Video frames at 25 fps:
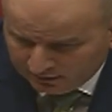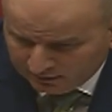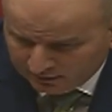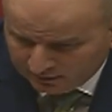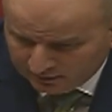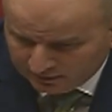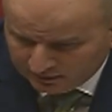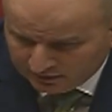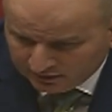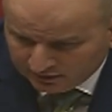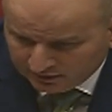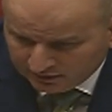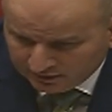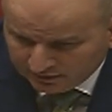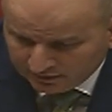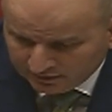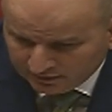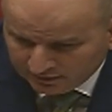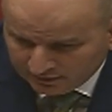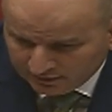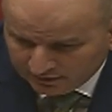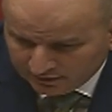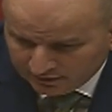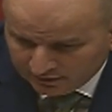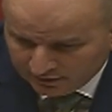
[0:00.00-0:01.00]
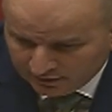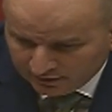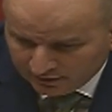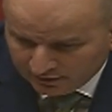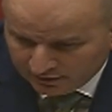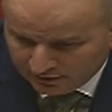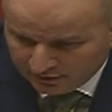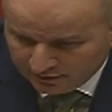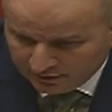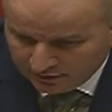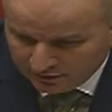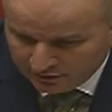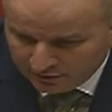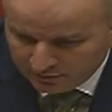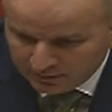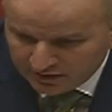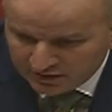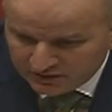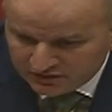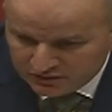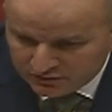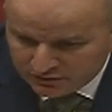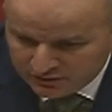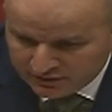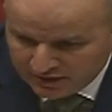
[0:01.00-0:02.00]
in the, uh, the
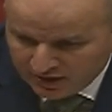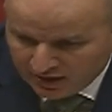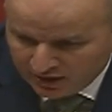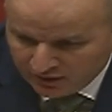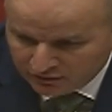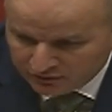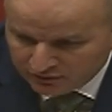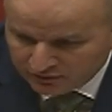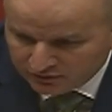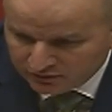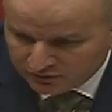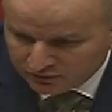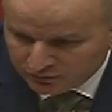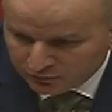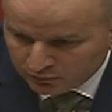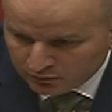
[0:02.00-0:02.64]
mid 2000s,